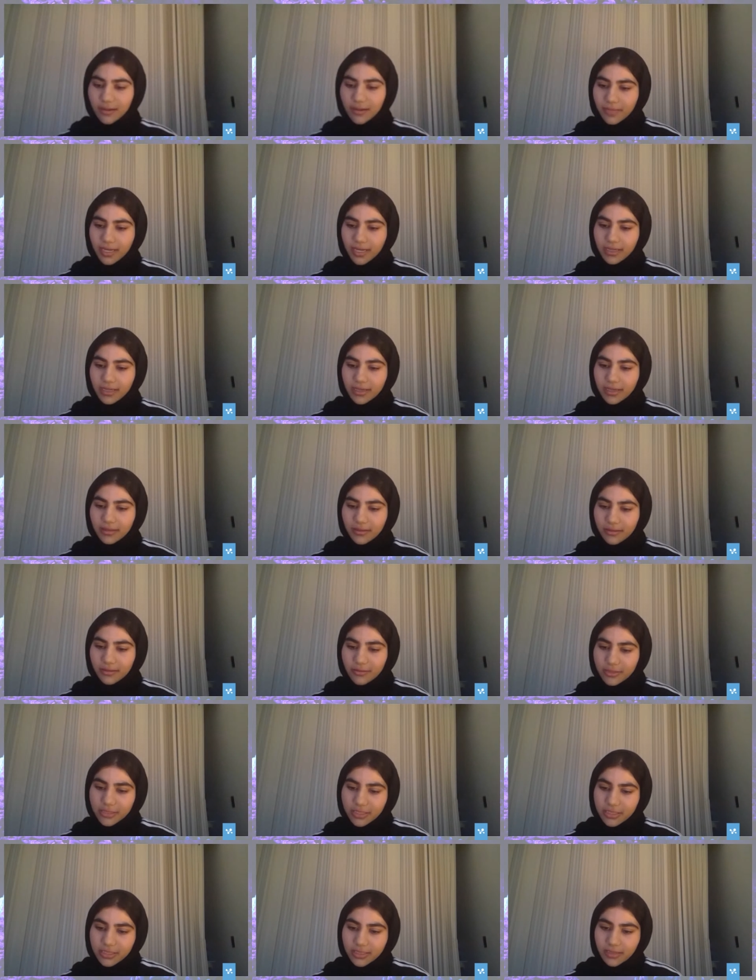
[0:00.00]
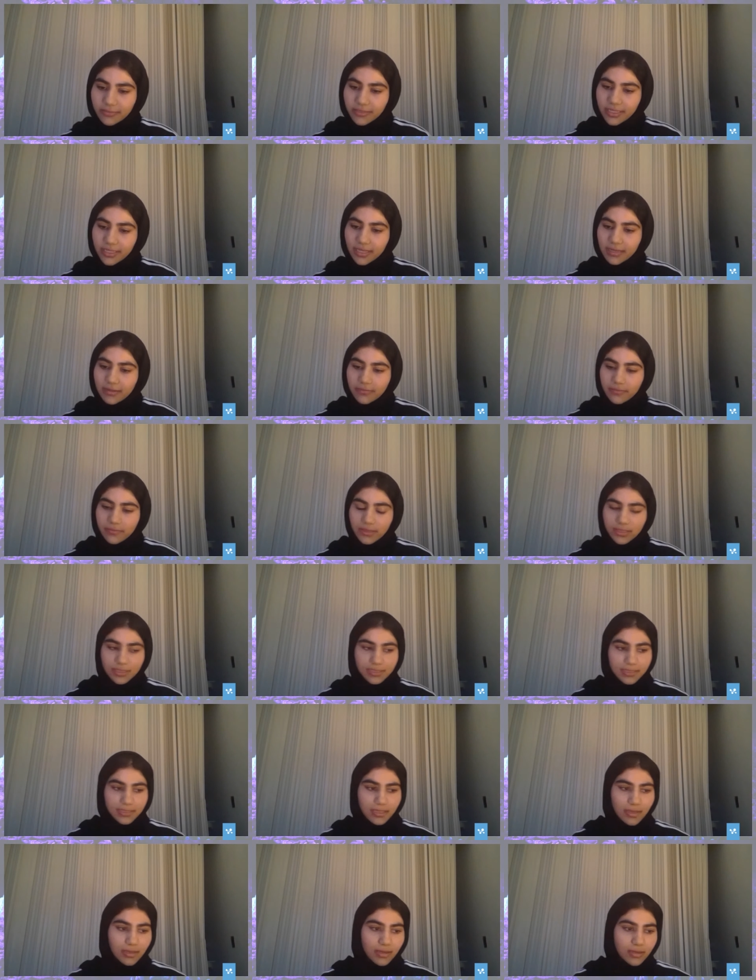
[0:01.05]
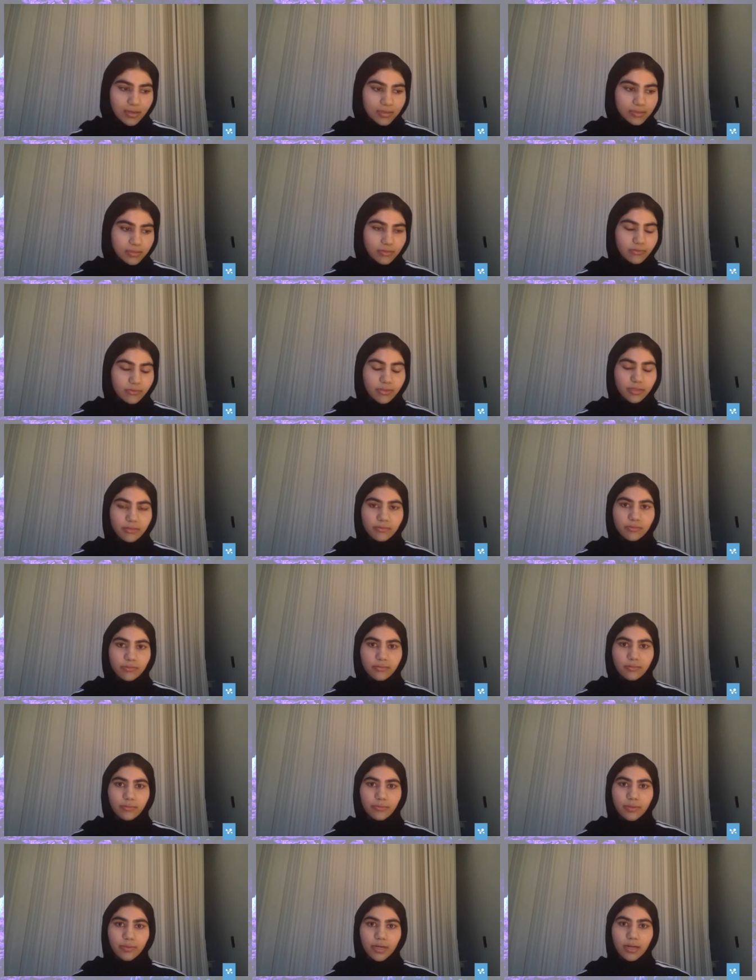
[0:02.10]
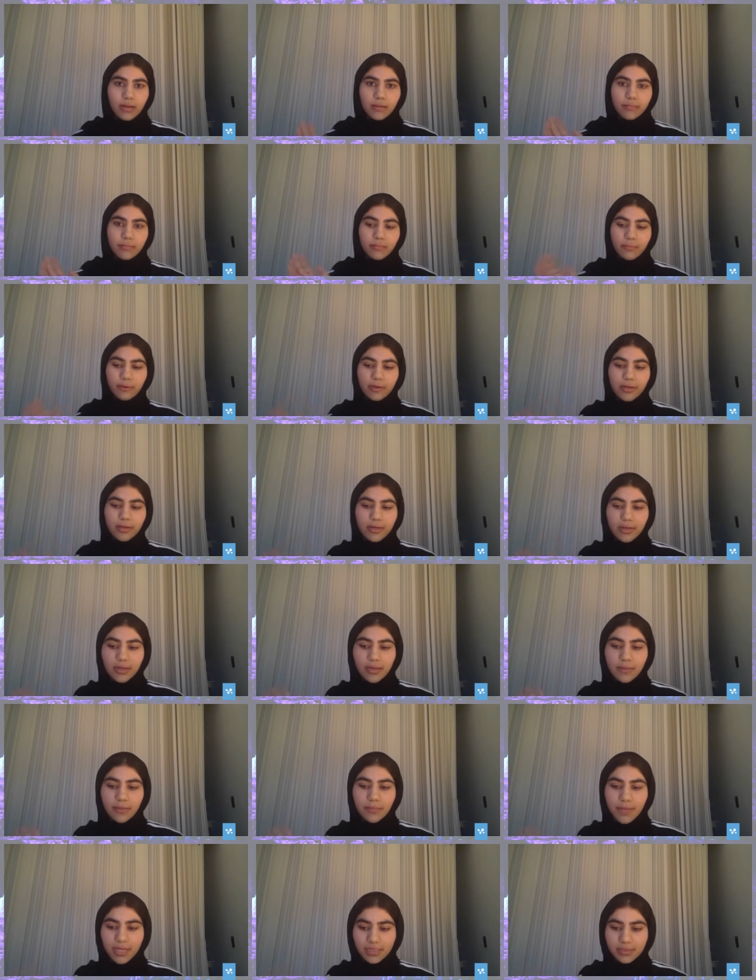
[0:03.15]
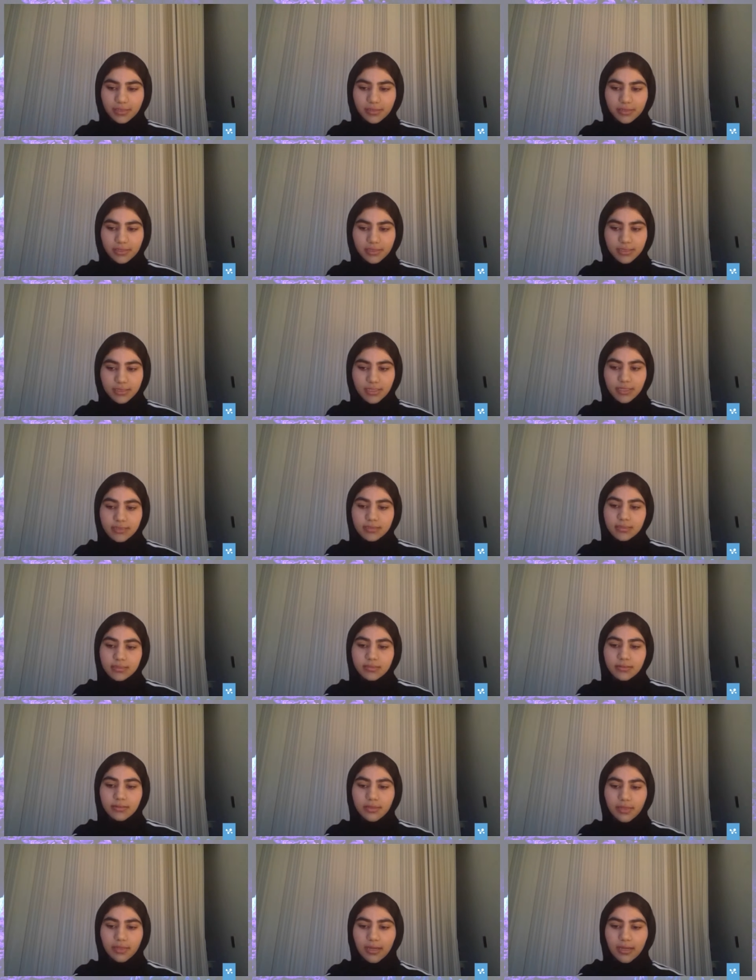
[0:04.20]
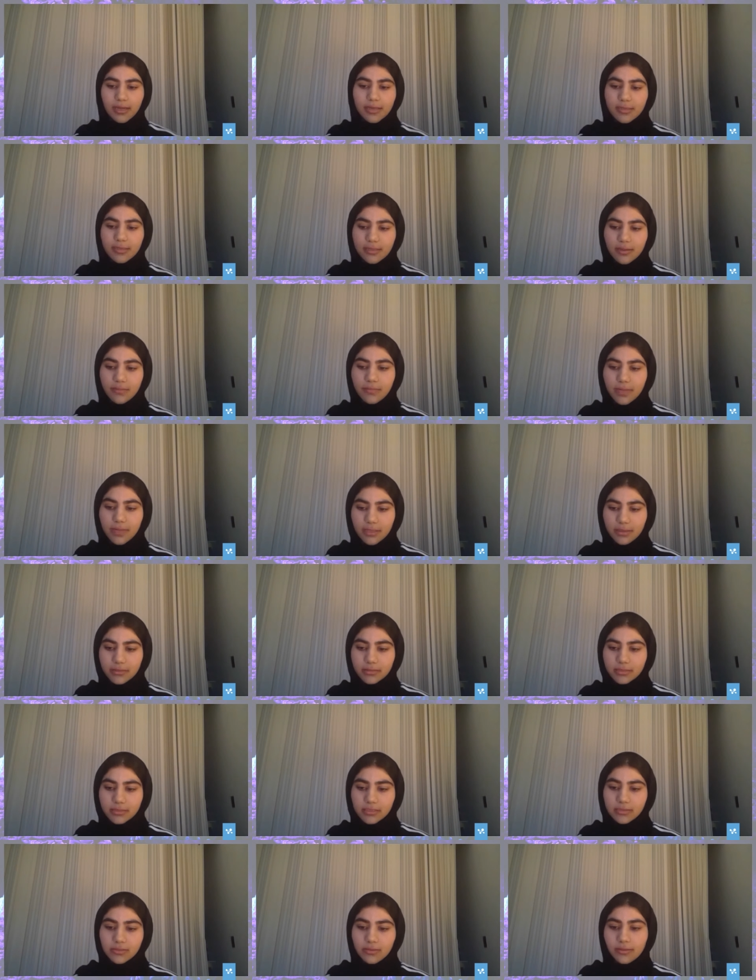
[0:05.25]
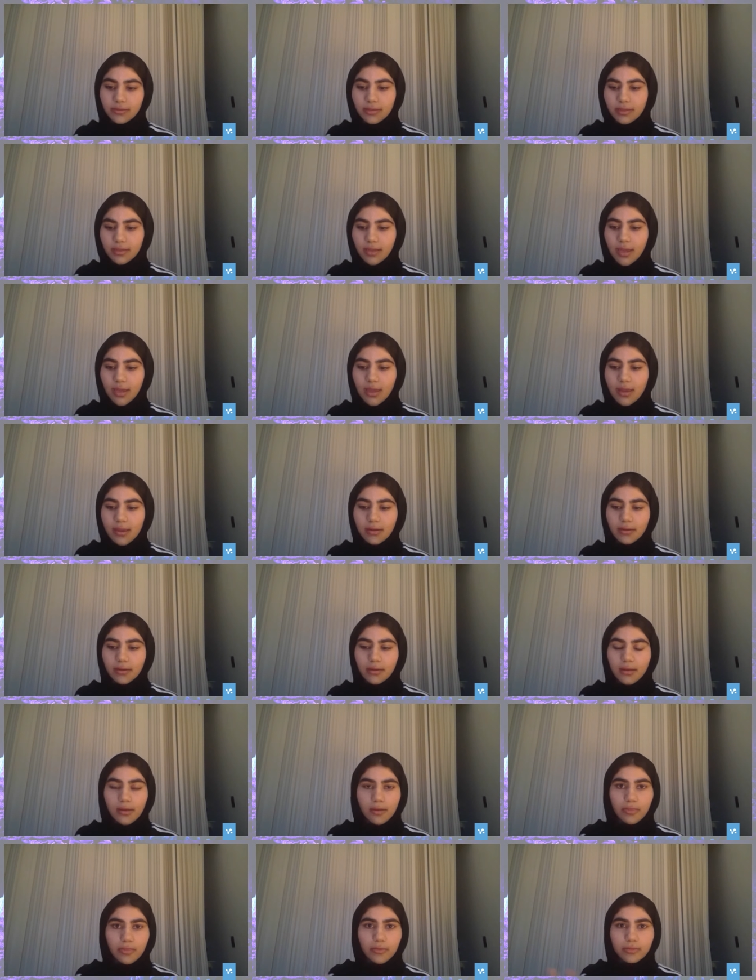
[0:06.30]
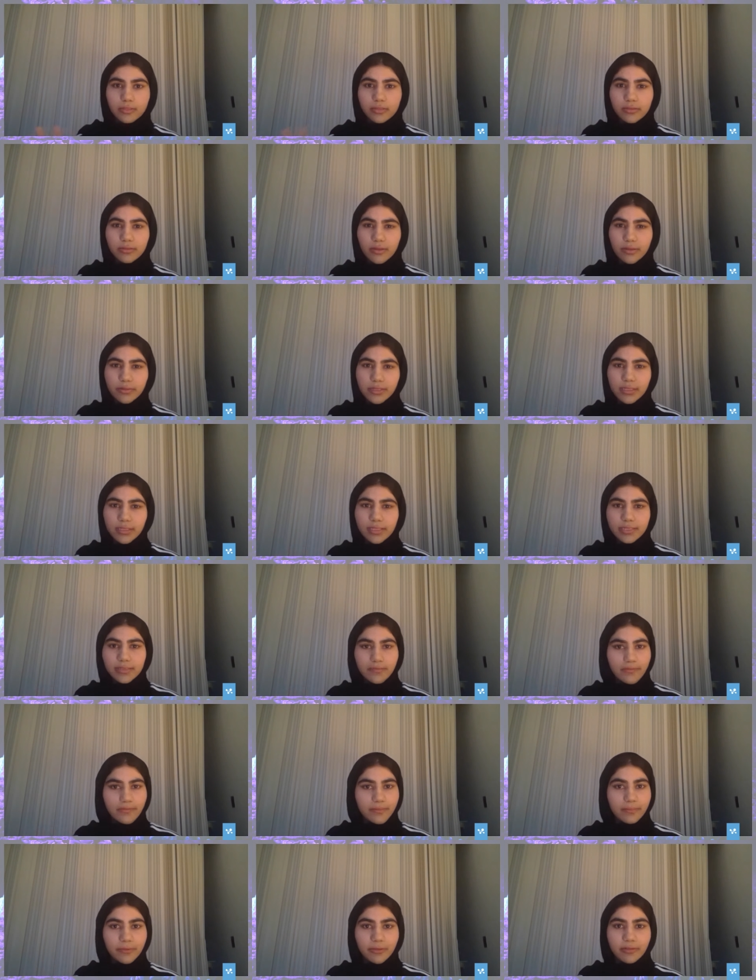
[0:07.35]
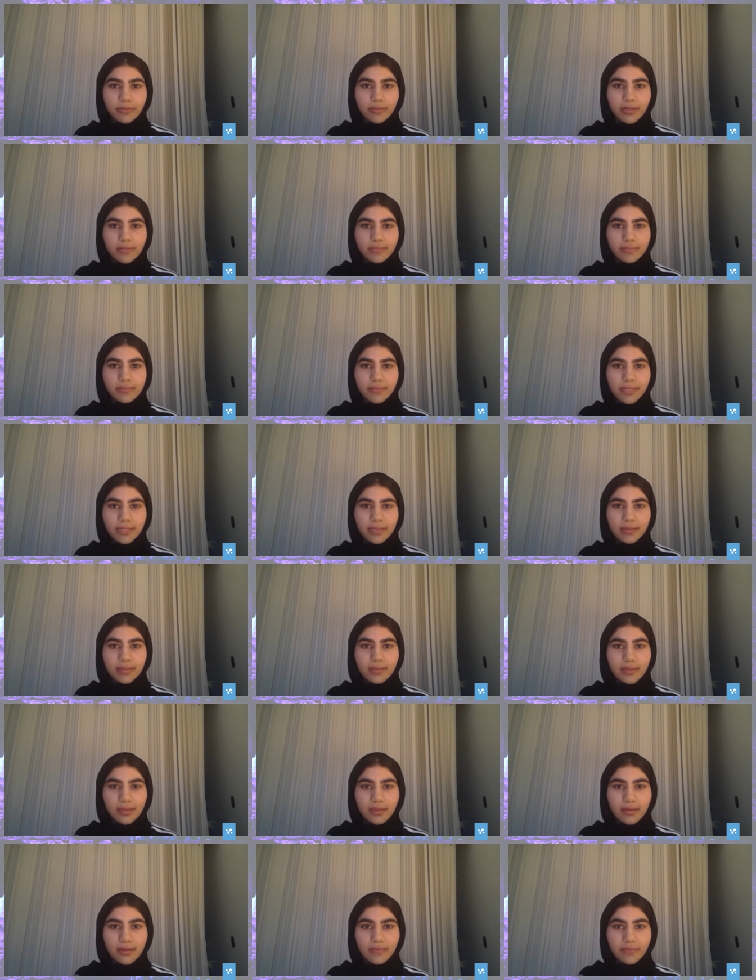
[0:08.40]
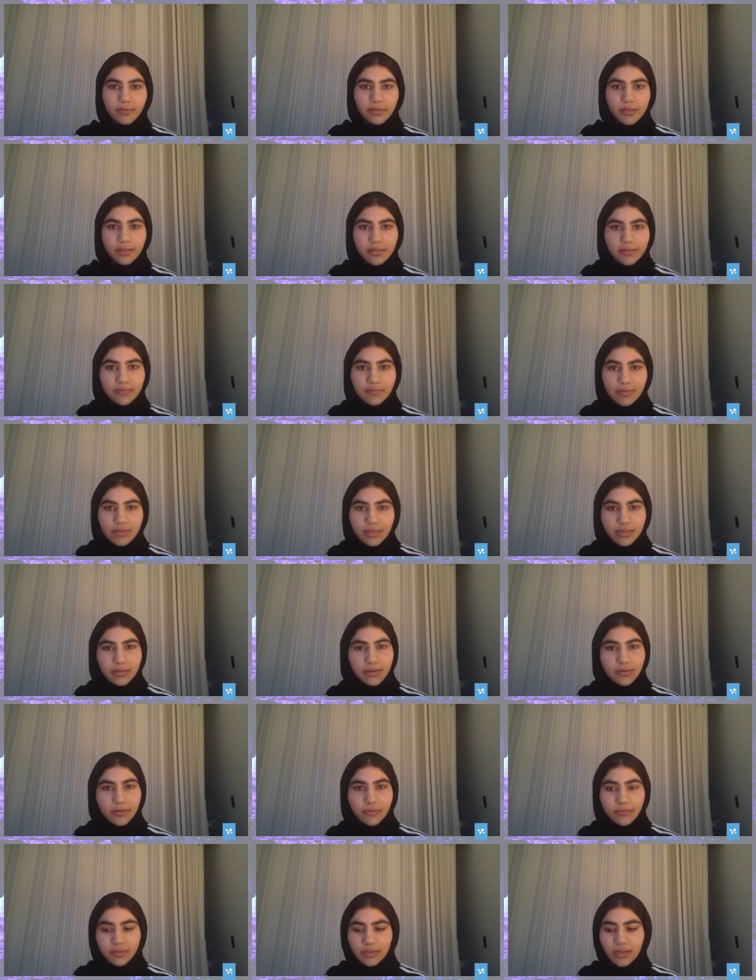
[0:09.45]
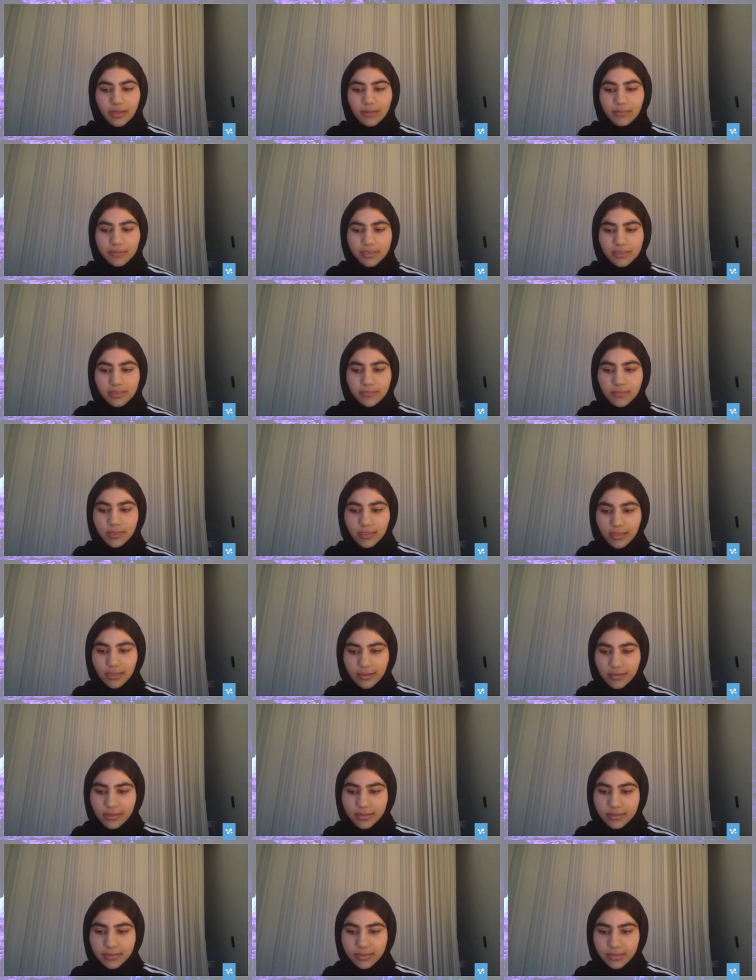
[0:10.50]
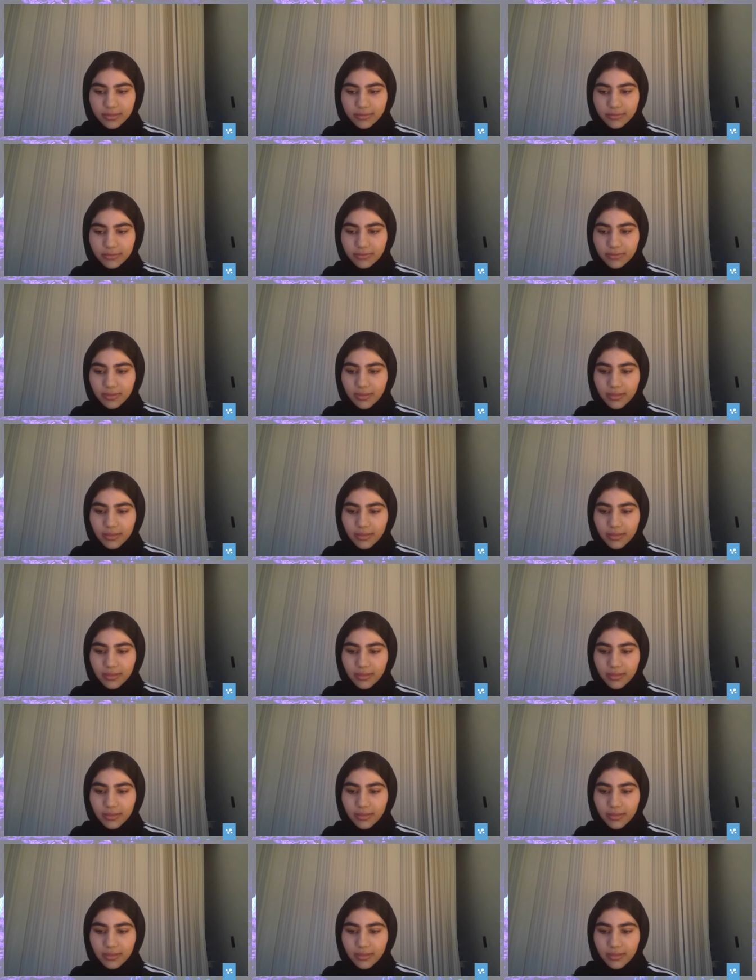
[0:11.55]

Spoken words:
another question that we have is, so you were a master's in science student and a medical student, and those two are really different programs, but I think they have a lot of like overlap and similarities too.